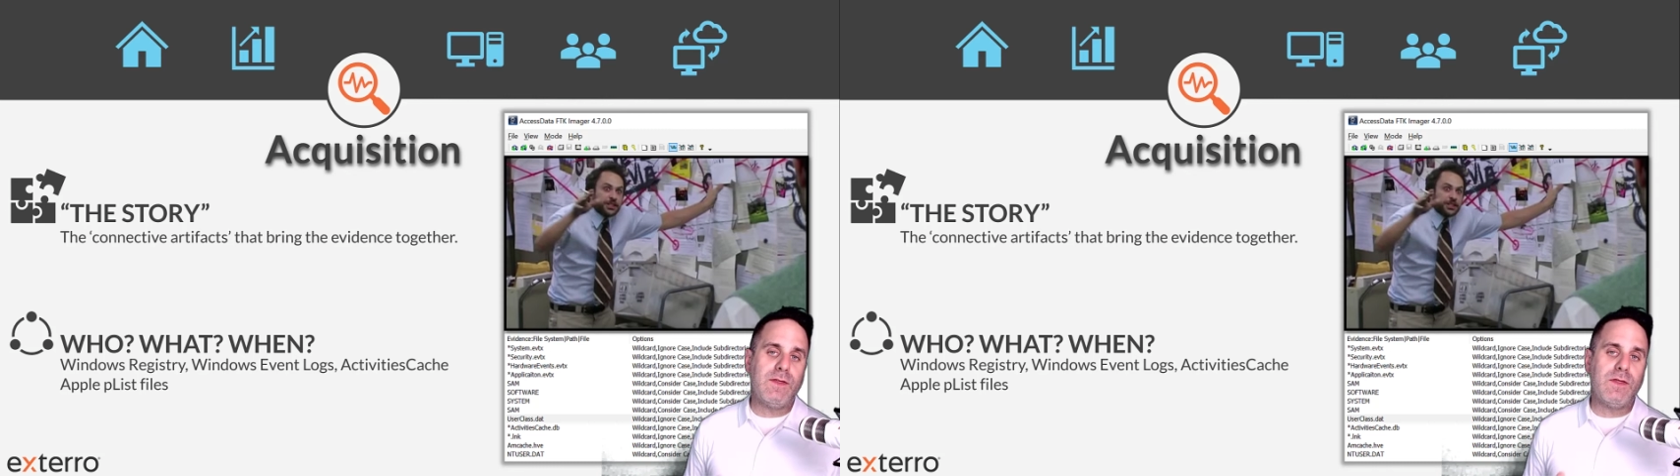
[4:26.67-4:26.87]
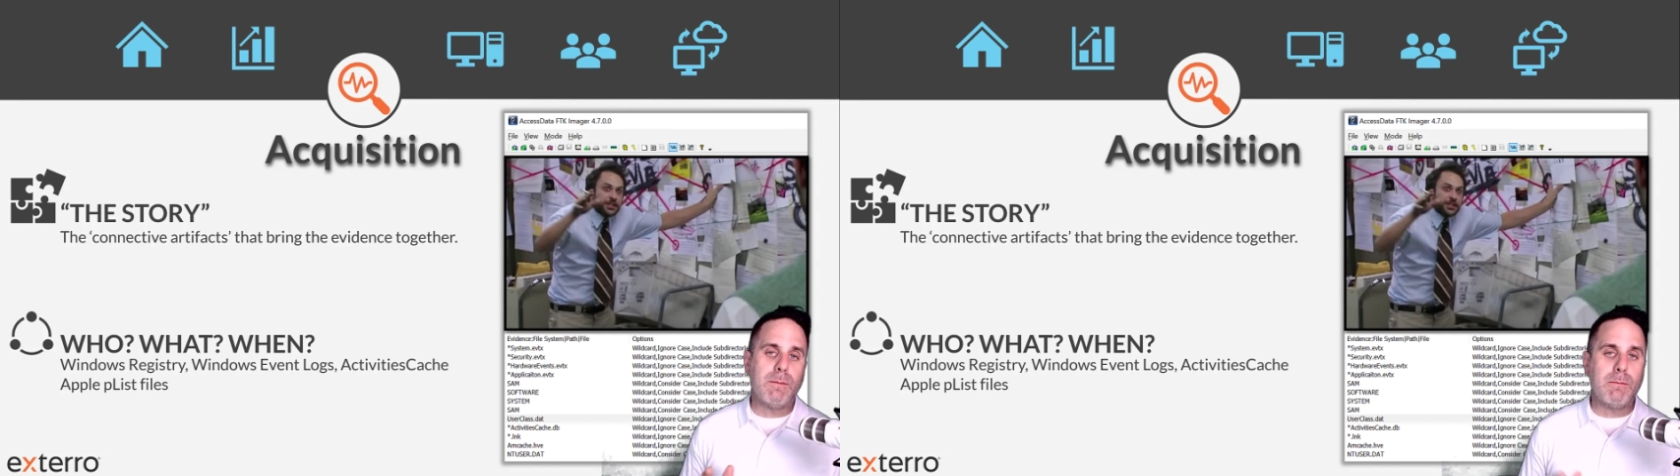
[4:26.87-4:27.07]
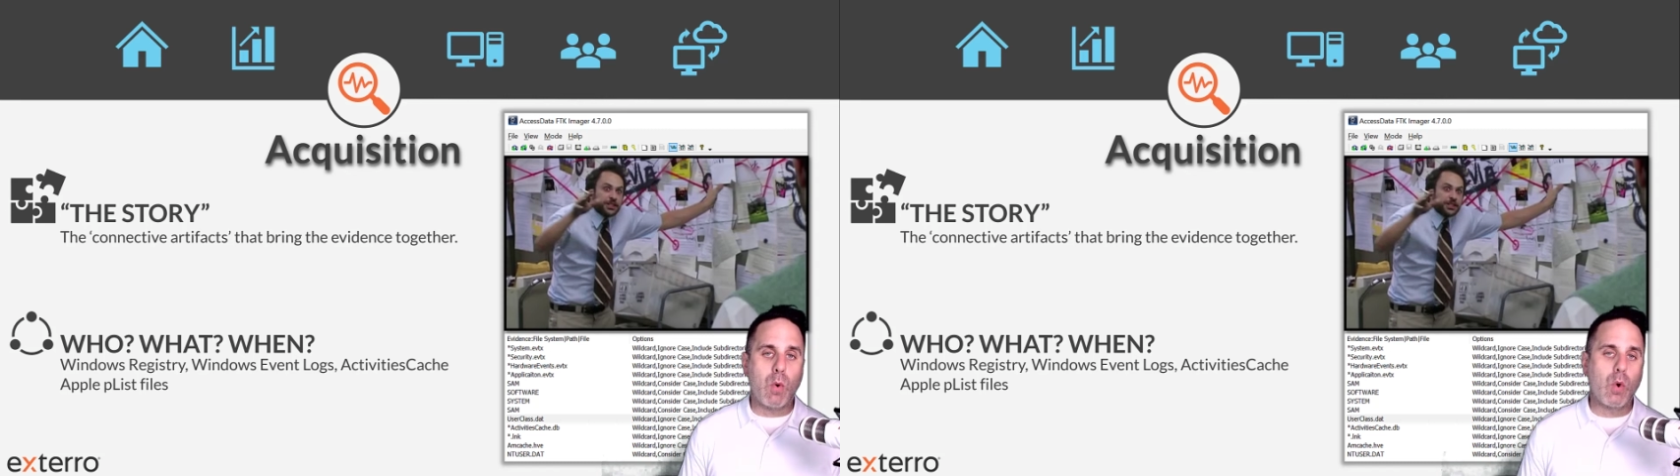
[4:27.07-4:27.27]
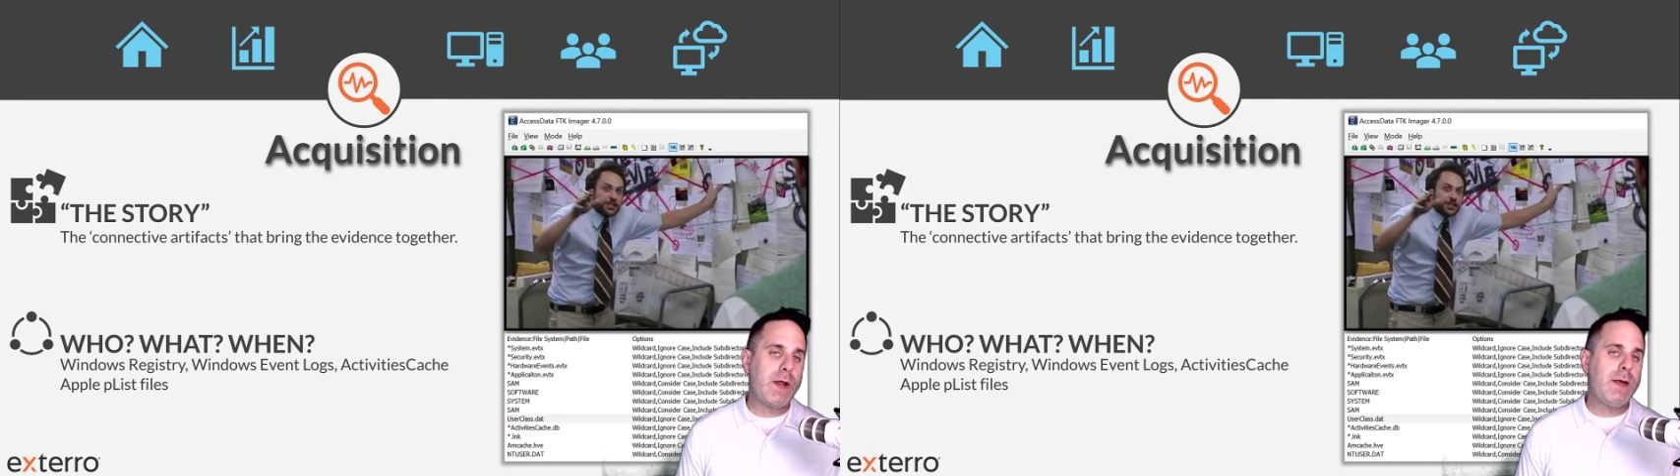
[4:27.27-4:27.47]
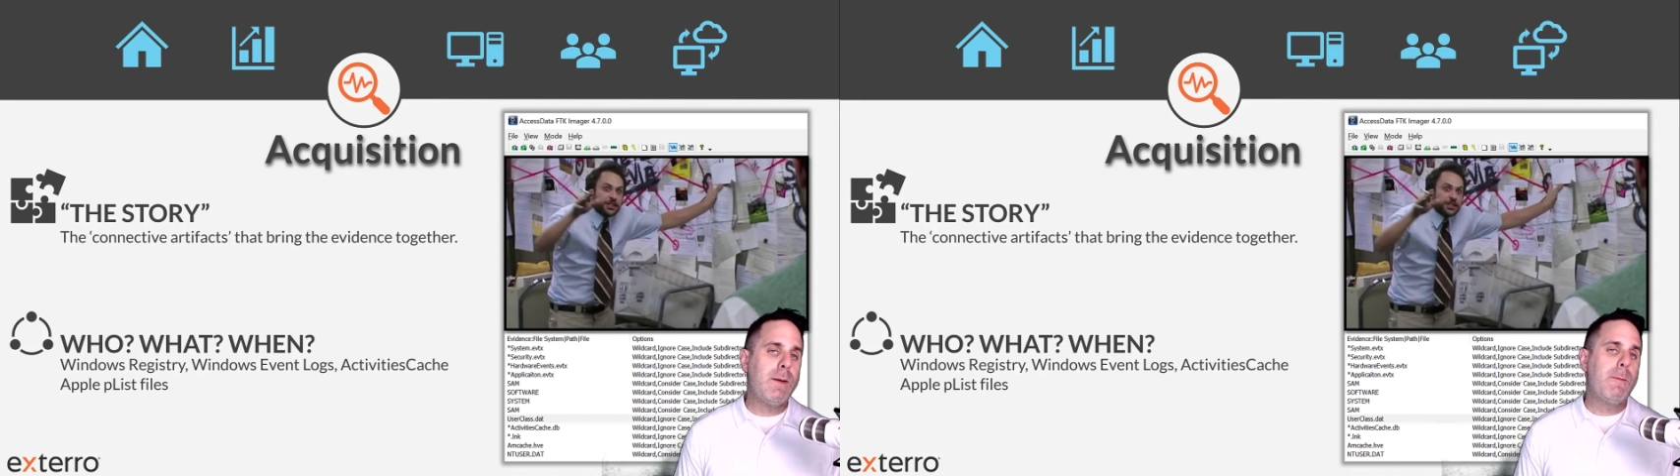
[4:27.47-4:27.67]
the
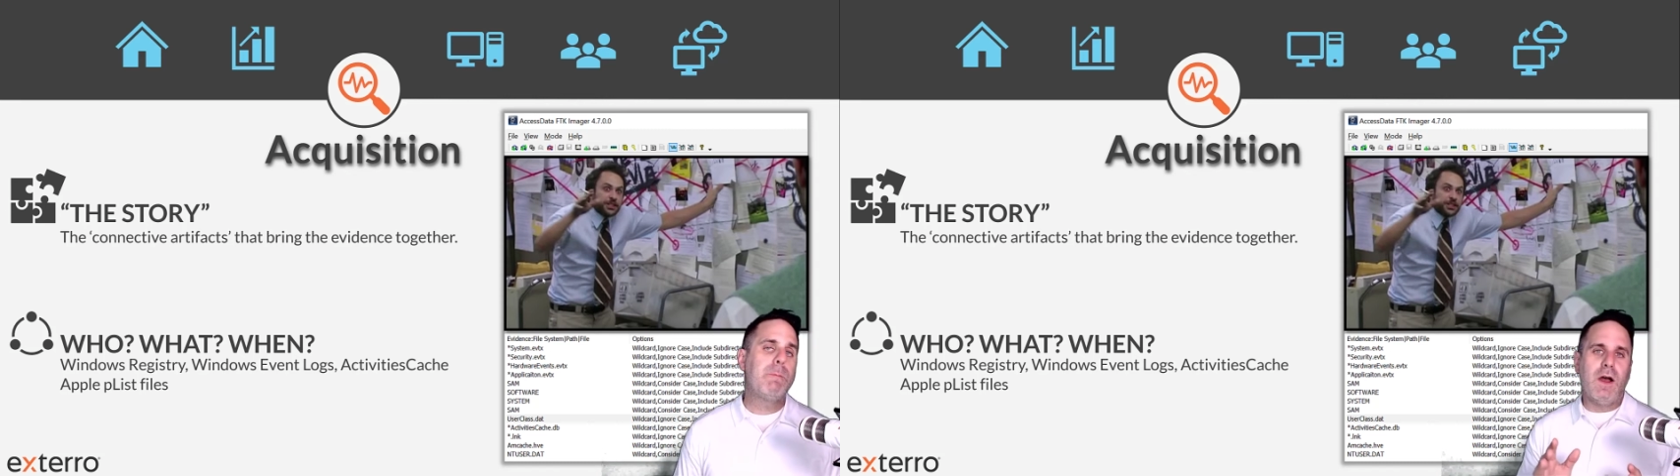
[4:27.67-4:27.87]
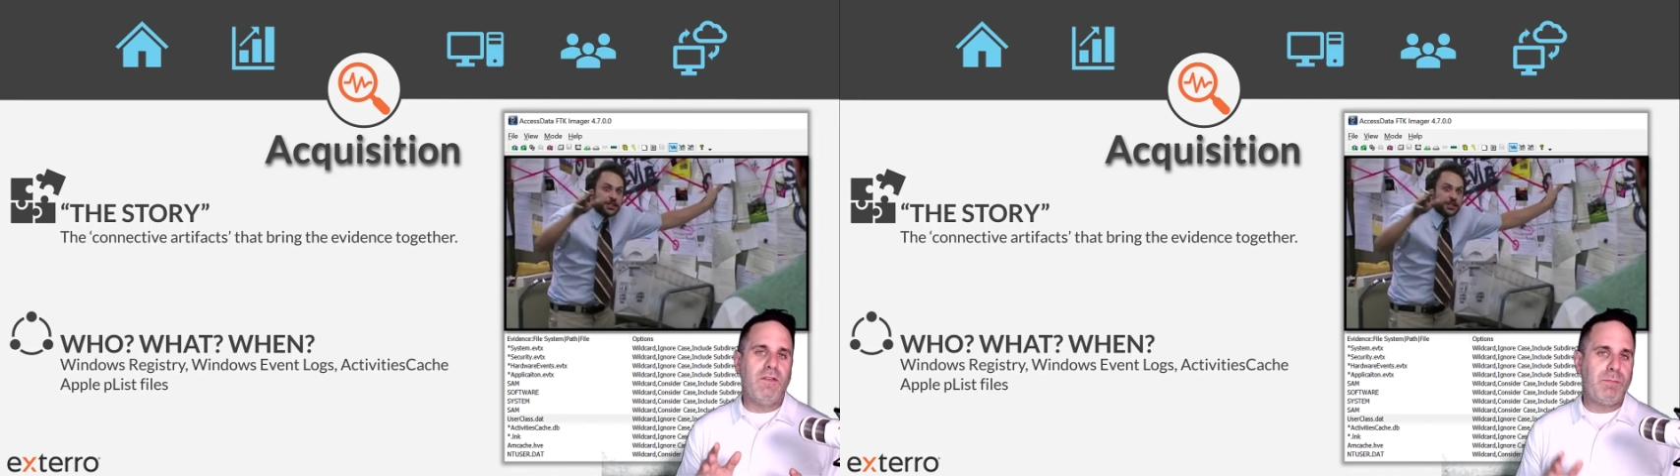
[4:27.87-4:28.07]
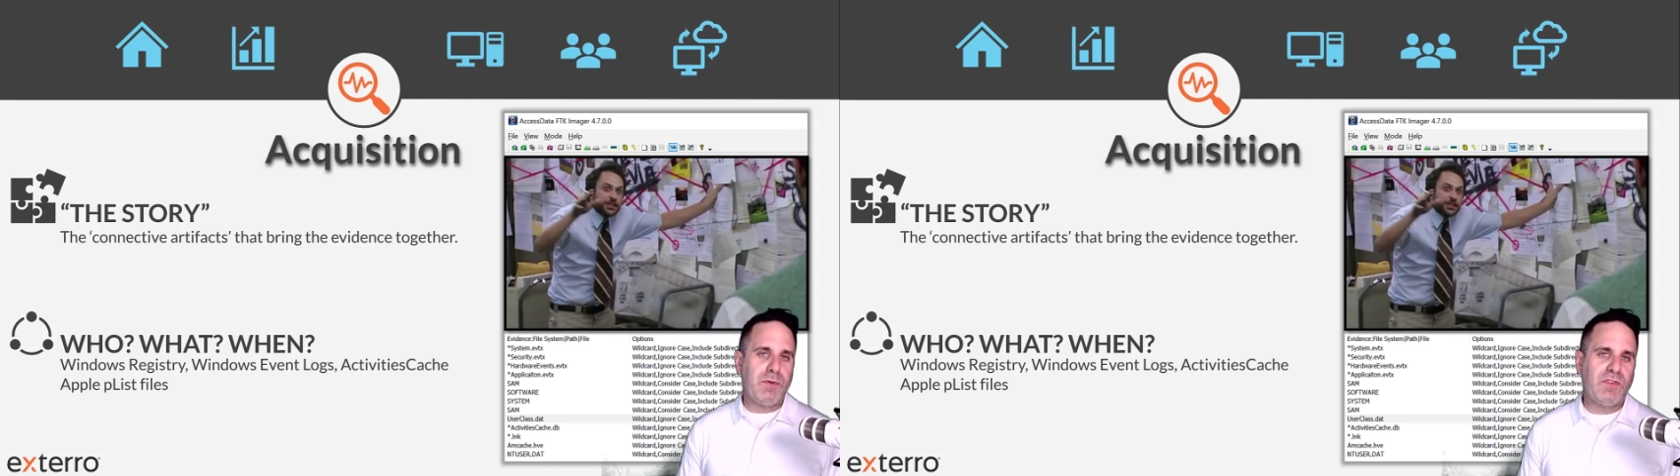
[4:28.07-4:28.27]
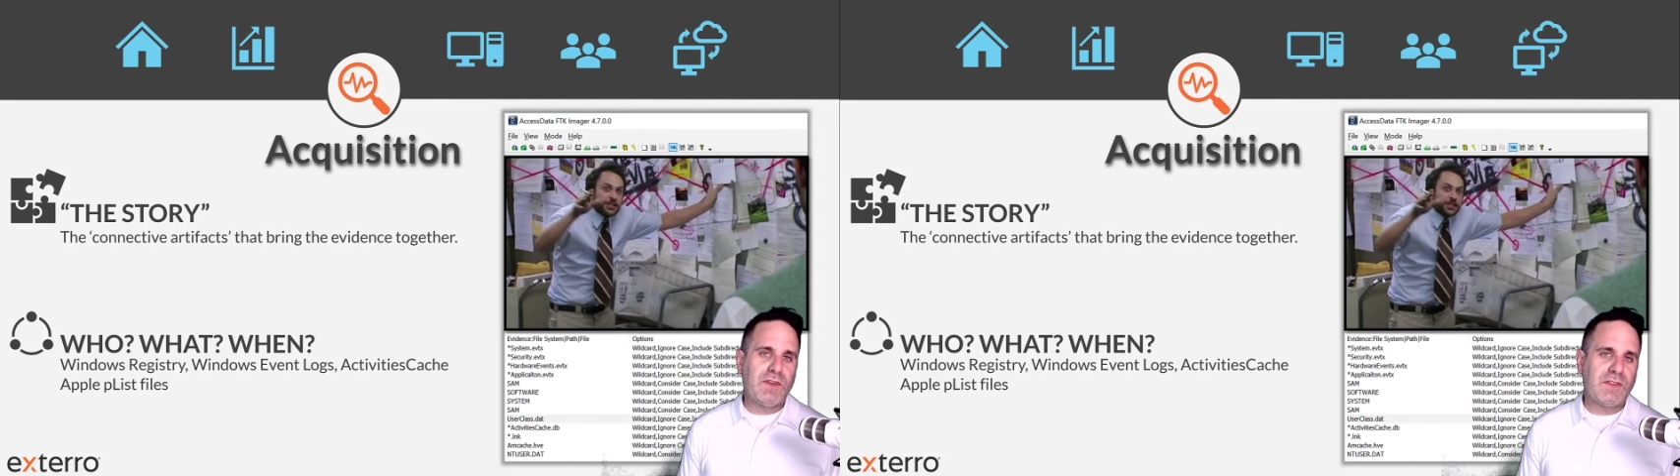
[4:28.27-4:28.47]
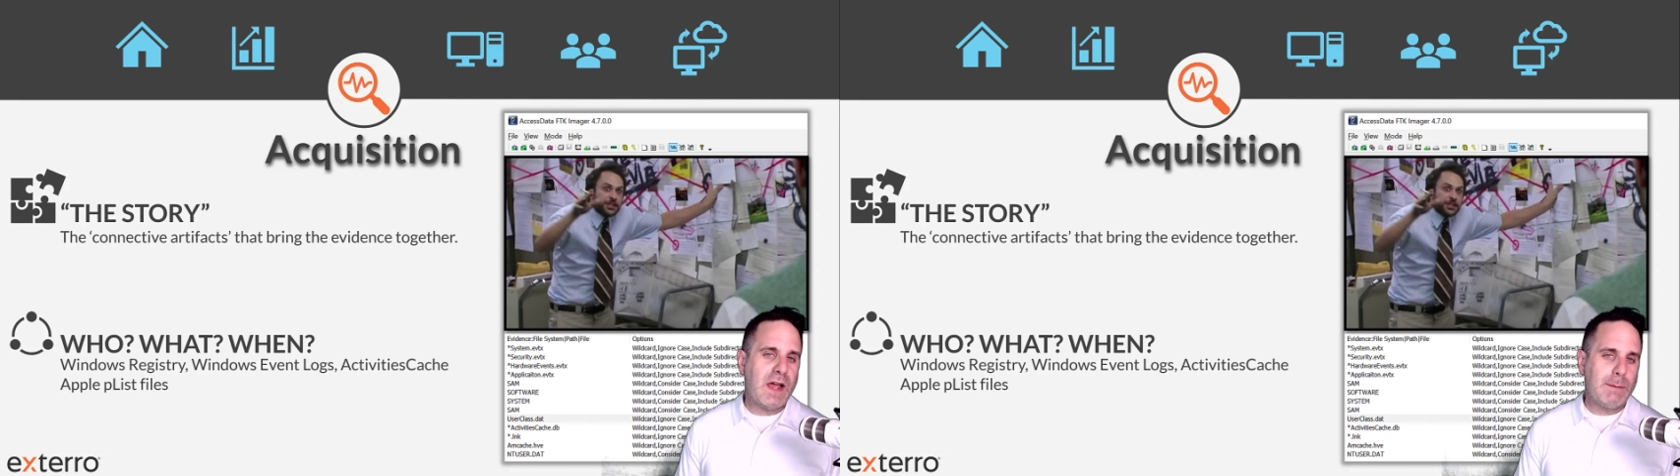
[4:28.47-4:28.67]
morning of
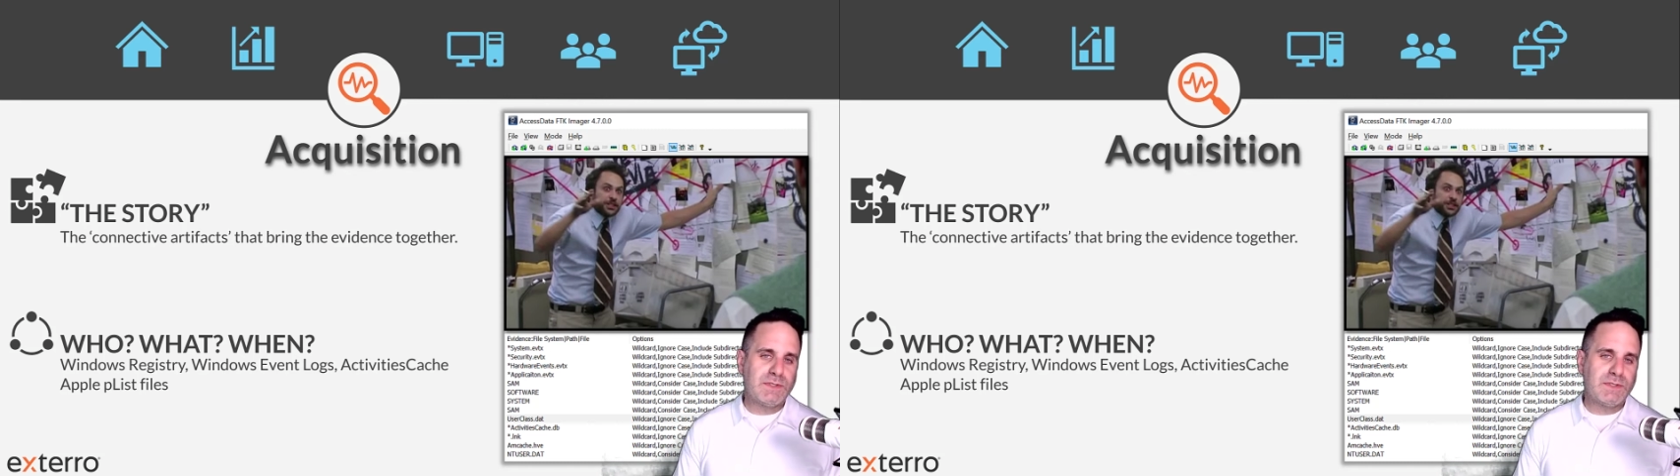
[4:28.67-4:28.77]
Pacific time,